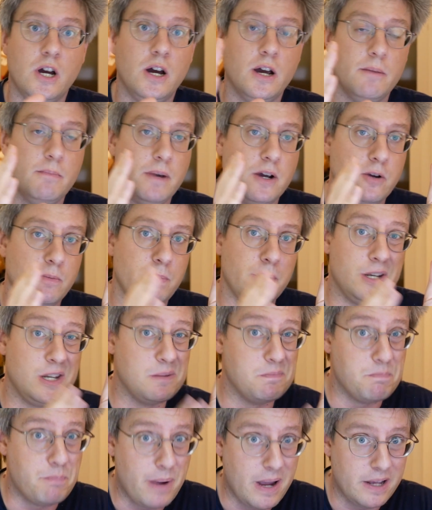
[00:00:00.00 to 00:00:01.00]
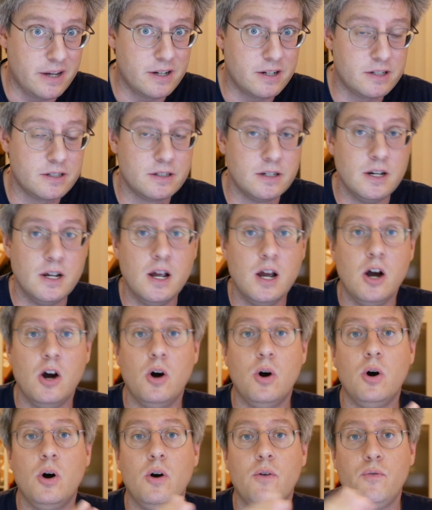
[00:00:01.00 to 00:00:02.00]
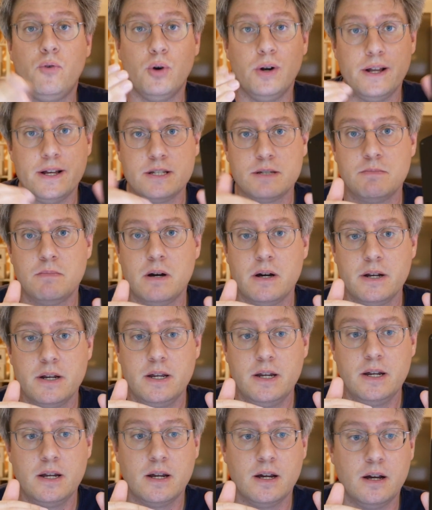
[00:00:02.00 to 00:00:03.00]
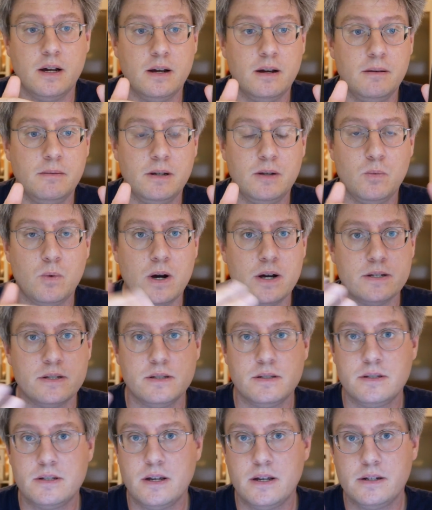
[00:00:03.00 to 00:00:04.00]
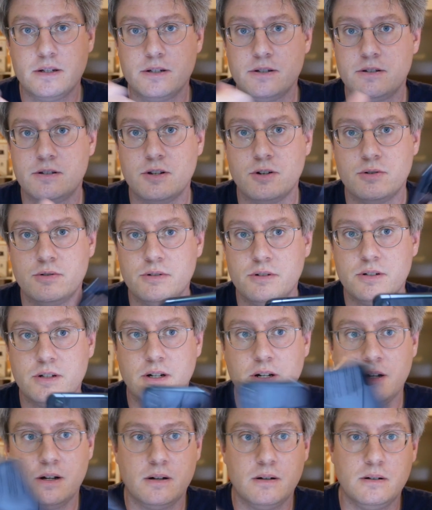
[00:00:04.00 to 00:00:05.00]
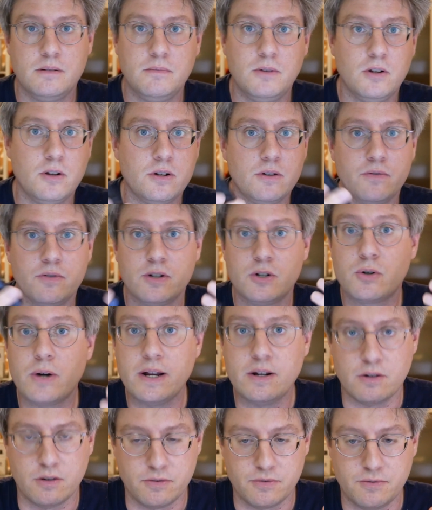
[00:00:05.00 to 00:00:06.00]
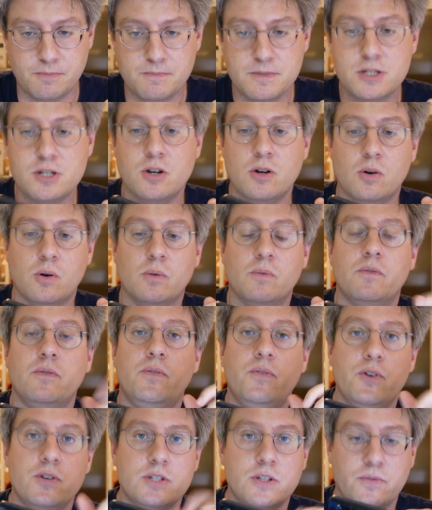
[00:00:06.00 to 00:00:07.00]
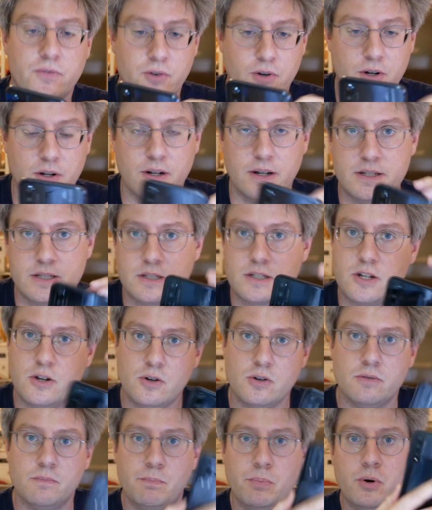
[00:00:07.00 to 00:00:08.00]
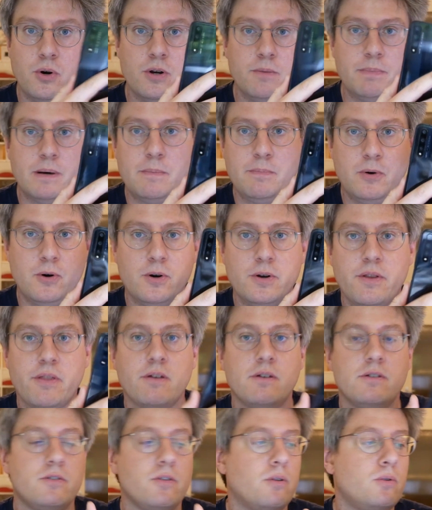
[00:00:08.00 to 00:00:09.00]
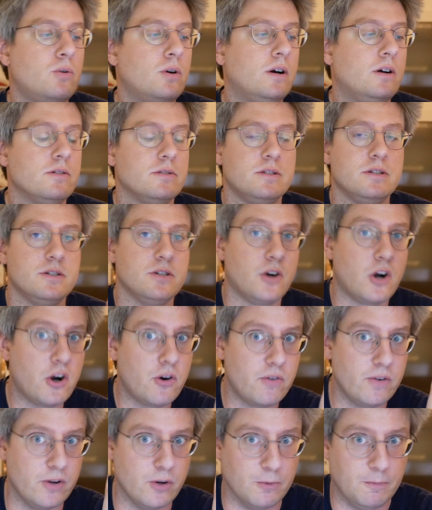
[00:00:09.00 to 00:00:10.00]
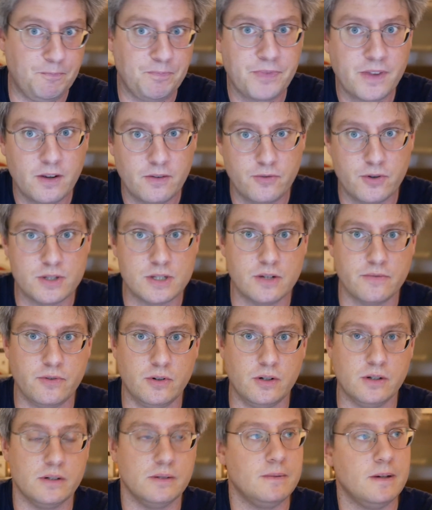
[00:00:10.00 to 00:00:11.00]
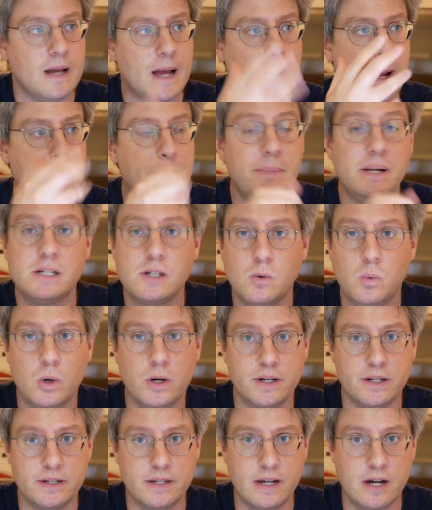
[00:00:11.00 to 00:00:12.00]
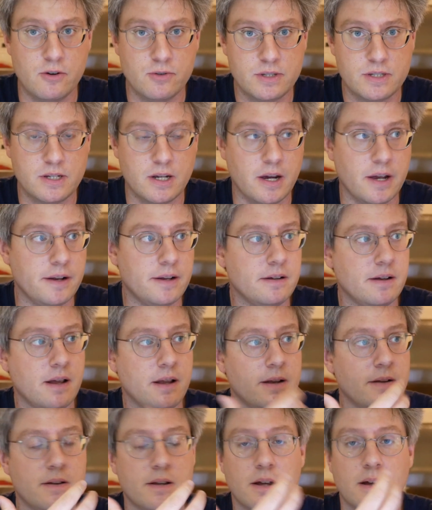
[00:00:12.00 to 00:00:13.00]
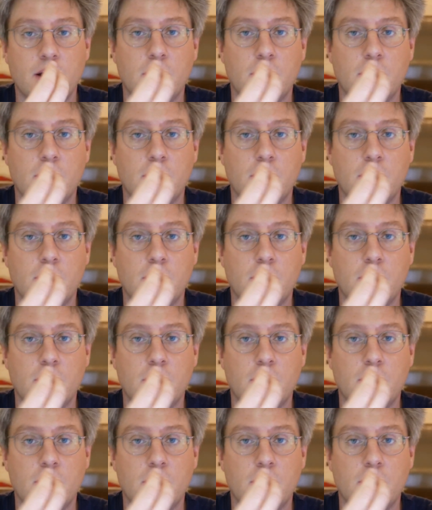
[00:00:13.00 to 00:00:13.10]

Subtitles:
are, in my opinion, better, or for less money, devices that don't a lot of a trade-off. So, first of all, let's go point by point throughout this review. First of all, build quality outside and